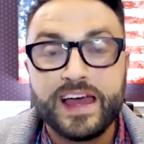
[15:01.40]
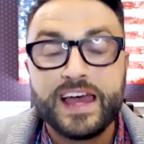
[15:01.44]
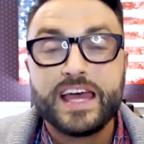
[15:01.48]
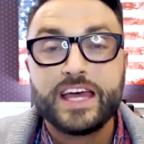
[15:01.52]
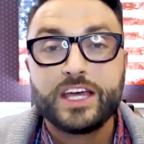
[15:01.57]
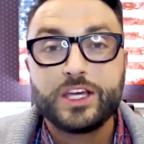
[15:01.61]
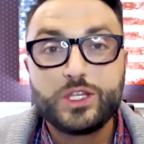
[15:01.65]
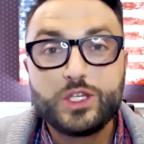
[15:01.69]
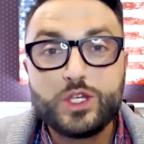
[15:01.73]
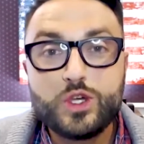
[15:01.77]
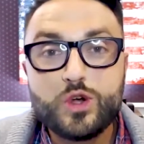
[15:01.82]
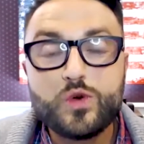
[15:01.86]

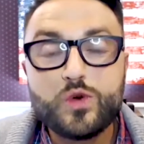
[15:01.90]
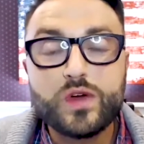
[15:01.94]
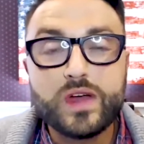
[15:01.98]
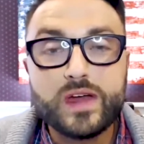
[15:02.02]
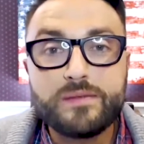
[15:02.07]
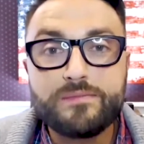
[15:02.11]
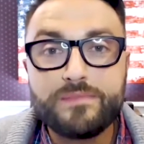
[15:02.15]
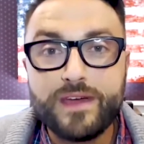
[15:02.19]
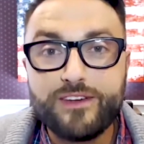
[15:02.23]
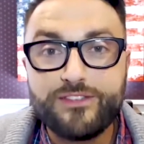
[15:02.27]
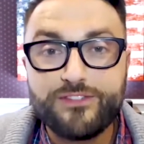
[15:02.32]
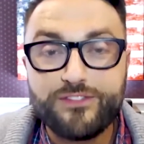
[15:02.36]
You
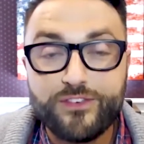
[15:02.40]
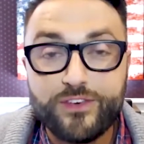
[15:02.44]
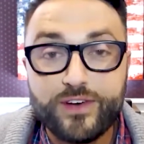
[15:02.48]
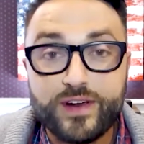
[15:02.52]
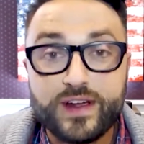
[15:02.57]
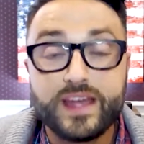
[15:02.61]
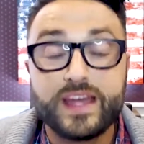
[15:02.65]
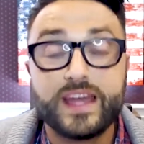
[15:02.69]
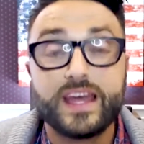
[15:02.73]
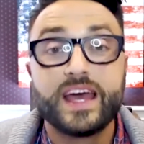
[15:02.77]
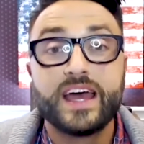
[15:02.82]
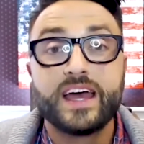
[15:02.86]
can be
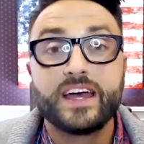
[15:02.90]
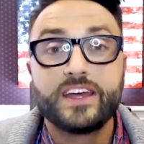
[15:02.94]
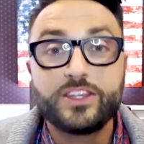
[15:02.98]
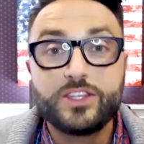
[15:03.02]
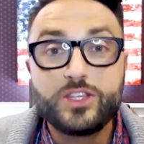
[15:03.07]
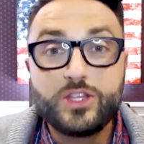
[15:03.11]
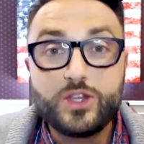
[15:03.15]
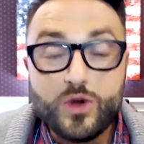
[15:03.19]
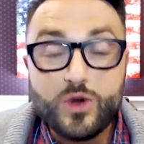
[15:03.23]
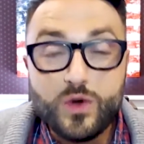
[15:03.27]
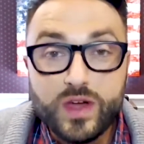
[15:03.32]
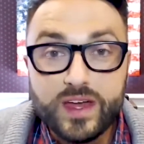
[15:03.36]
free.
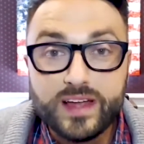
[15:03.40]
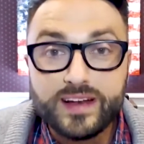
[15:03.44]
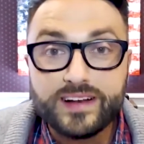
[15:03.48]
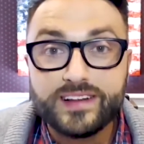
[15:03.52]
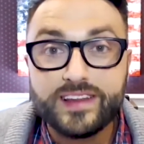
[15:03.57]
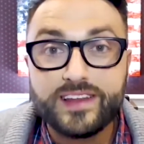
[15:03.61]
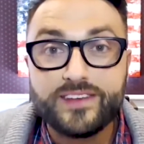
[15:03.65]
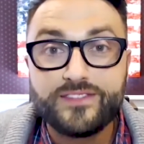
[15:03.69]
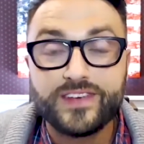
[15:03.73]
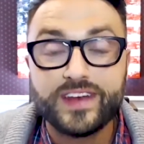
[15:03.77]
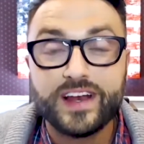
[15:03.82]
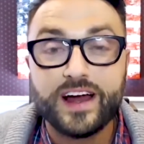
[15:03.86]
You can
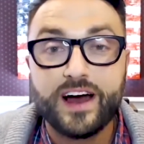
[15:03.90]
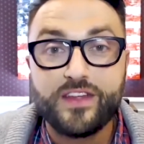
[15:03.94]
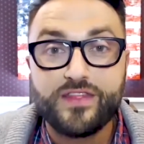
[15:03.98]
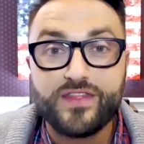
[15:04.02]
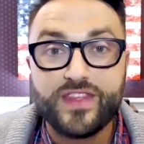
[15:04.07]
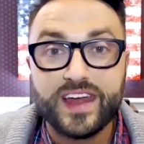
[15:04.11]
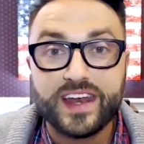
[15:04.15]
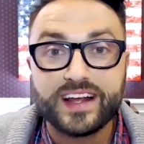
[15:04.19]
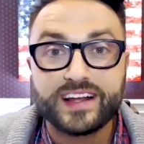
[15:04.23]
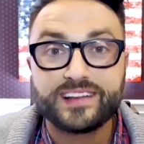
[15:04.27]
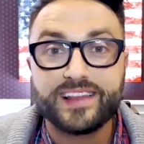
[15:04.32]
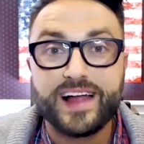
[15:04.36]
live an
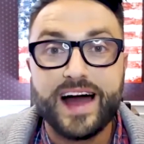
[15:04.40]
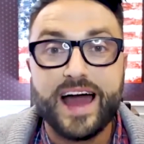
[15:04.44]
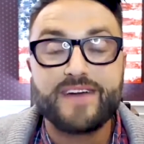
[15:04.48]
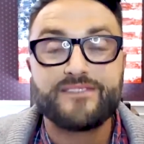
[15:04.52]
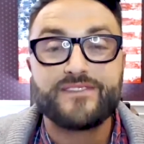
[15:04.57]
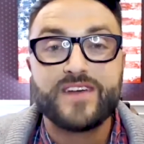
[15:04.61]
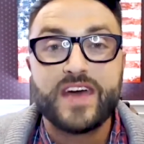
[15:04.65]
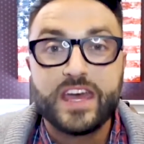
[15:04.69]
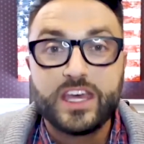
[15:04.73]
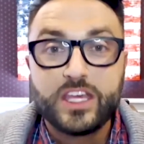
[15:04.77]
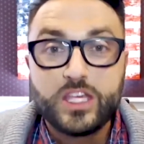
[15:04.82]
authentic life.